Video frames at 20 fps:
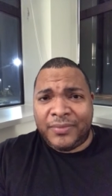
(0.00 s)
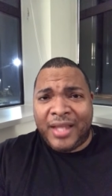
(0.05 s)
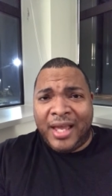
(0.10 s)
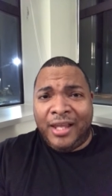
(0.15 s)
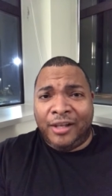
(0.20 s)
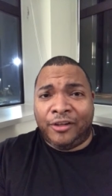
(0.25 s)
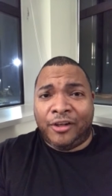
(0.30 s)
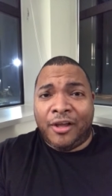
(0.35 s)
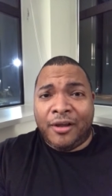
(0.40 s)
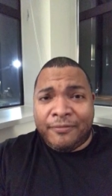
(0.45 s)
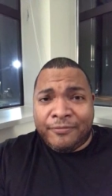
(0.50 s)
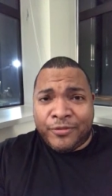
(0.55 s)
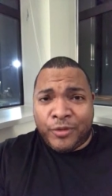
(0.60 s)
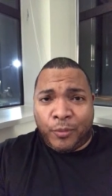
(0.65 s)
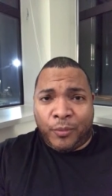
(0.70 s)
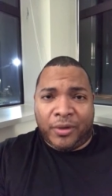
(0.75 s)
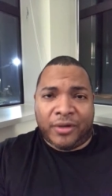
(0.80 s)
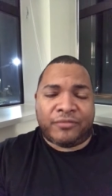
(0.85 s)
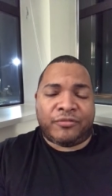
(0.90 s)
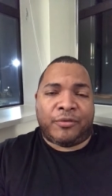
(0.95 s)
I love the
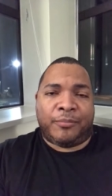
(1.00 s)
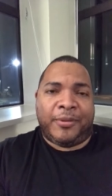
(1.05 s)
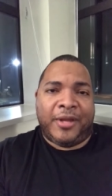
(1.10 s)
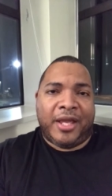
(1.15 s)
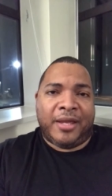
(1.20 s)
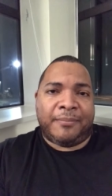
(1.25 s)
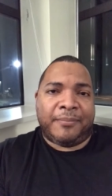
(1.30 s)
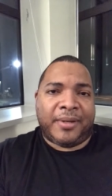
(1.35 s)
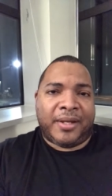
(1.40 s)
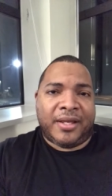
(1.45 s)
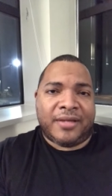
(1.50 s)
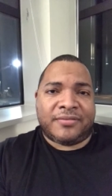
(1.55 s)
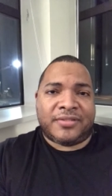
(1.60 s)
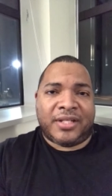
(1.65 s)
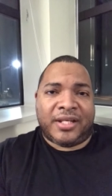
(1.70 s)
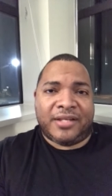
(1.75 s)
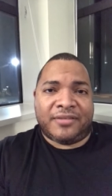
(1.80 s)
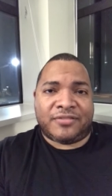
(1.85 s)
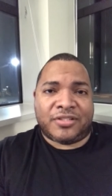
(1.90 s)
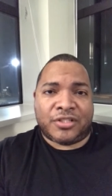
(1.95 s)
word repent because
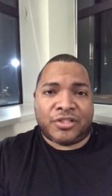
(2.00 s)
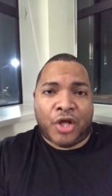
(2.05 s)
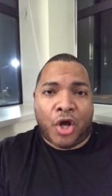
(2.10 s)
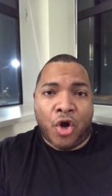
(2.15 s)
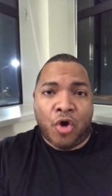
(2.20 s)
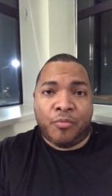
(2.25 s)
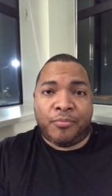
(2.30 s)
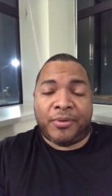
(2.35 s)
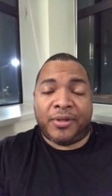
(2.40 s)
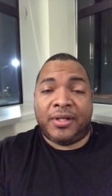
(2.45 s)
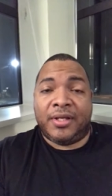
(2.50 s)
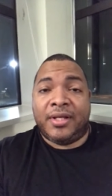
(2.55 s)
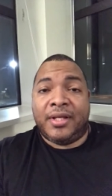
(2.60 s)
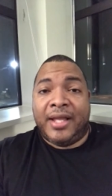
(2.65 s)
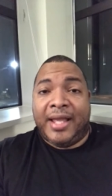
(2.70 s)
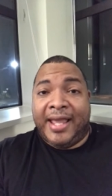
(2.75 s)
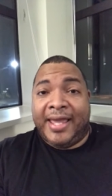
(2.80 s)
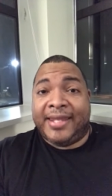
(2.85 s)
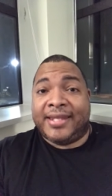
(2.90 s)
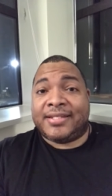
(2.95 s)
it gives us hope
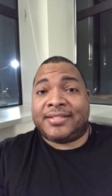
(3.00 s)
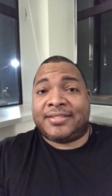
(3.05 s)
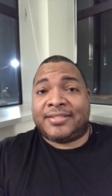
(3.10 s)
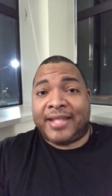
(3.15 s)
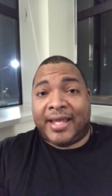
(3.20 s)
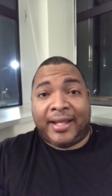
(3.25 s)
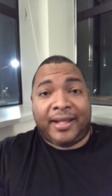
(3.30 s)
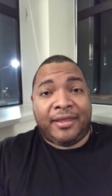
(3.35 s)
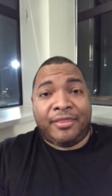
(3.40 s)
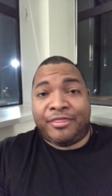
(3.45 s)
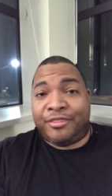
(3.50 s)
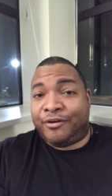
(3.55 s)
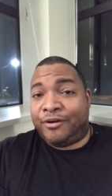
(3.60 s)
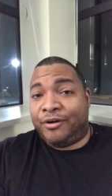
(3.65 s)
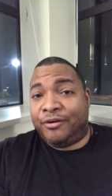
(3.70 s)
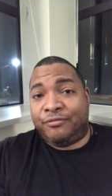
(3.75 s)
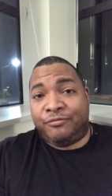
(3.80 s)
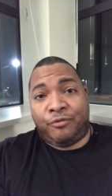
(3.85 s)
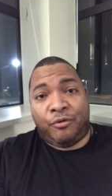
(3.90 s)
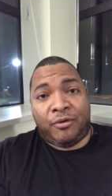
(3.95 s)
and a second,
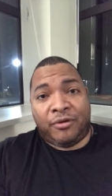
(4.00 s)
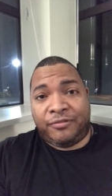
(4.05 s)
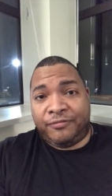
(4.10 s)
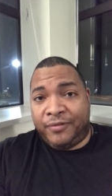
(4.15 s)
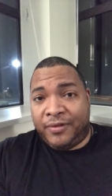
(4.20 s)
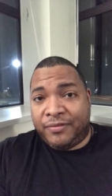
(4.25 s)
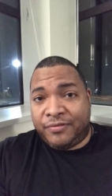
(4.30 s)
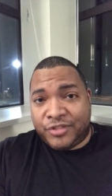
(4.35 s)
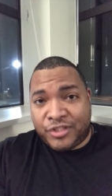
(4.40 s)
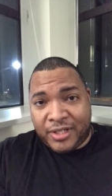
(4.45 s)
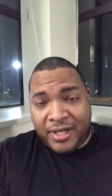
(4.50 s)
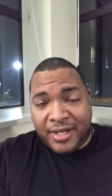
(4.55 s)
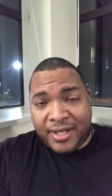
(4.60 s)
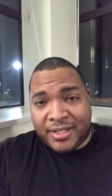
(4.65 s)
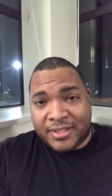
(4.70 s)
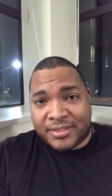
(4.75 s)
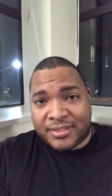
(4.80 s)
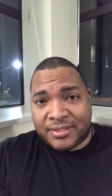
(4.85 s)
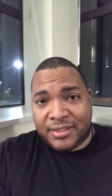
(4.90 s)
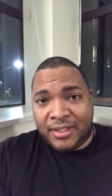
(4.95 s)
third, fourth, fifth
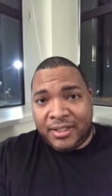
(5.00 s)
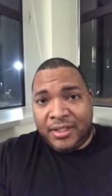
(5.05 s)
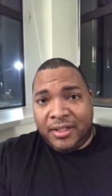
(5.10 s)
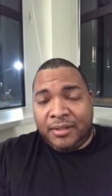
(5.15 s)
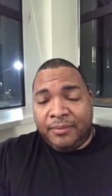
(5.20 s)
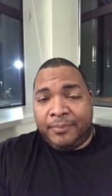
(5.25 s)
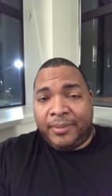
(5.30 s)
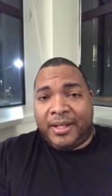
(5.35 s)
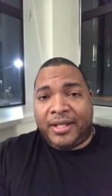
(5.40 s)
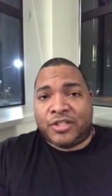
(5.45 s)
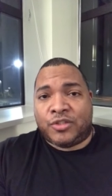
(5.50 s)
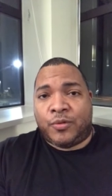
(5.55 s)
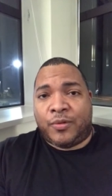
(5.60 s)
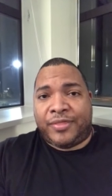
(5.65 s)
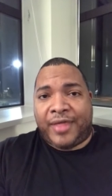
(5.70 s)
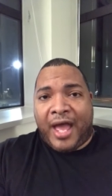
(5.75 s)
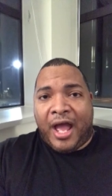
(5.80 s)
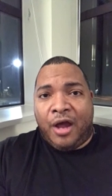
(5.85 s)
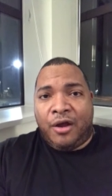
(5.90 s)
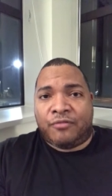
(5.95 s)
chance. Because
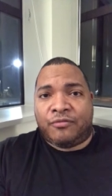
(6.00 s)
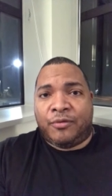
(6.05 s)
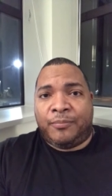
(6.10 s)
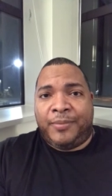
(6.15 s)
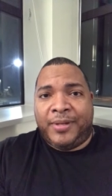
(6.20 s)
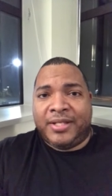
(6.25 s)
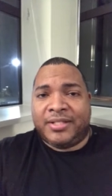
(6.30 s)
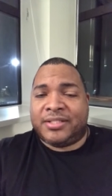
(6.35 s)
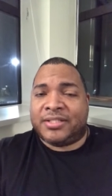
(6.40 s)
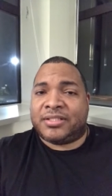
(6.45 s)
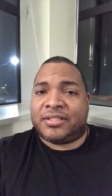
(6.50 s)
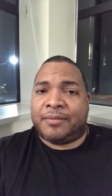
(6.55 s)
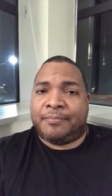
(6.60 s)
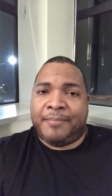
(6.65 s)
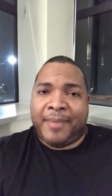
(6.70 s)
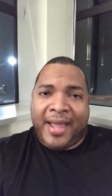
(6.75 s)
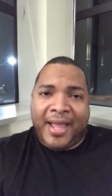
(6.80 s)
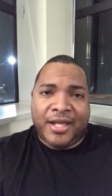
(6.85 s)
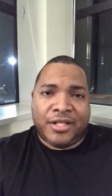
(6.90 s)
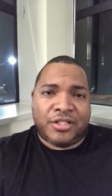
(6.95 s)
without repentance,
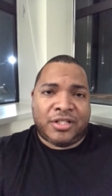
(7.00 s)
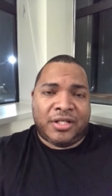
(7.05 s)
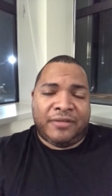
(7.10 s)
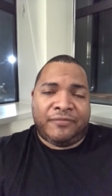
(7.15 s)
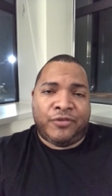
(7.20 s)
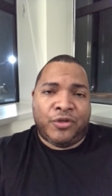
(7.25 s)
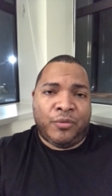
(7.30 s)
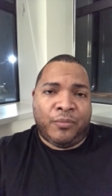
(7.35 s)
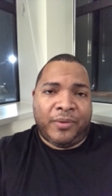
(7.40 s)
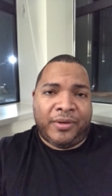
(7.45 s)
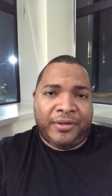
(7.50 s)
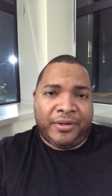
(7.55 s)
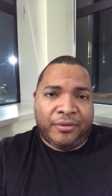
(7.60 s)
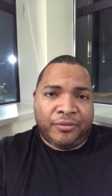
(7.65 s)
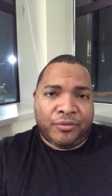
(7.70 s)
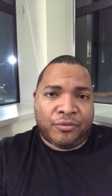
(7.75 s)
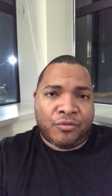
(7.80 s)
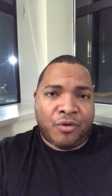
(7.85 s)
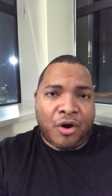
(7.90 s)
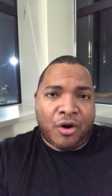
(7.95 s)
imagine if you went
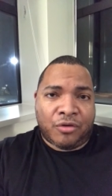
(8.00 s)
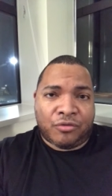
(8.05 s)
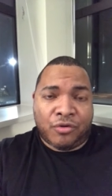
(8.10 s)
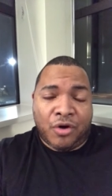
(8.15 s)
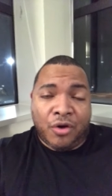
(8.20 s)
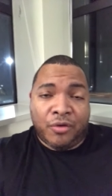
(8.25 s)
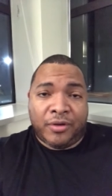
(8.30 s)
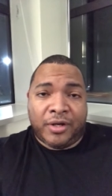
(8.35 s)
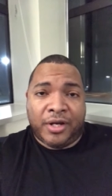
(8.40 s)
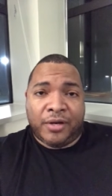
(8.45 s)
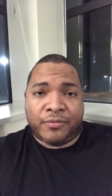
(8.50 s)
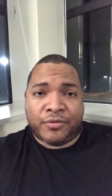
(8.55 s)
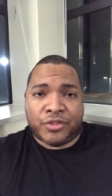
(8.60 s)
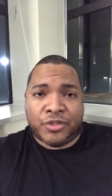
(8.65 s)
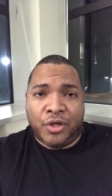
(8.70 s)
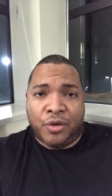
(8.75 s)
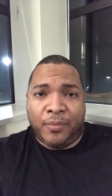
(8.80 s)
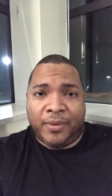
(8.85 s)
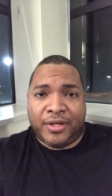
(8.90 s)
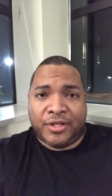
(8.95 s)
down the wrong road and there was
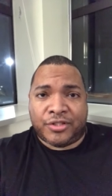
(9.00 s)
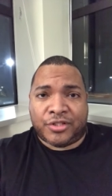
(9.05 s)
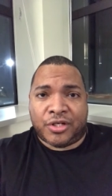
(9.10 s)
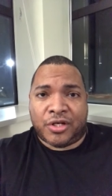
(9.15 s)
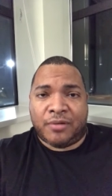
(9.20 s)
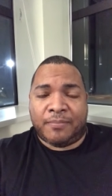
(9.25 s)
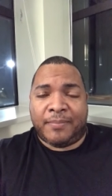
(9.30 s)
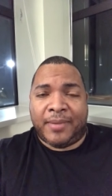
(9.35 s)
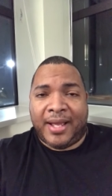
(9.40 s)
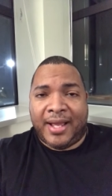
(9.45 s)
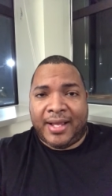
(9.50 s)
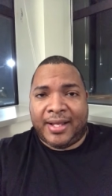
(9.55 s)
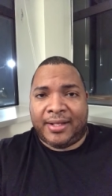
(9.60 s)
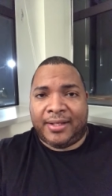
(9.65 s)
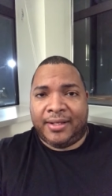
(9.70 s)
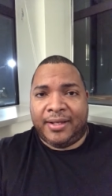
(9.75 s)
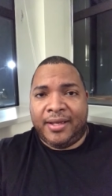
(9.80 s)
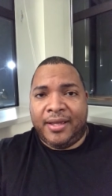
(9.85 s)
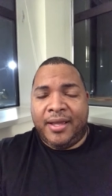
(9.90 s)
no way to turn back.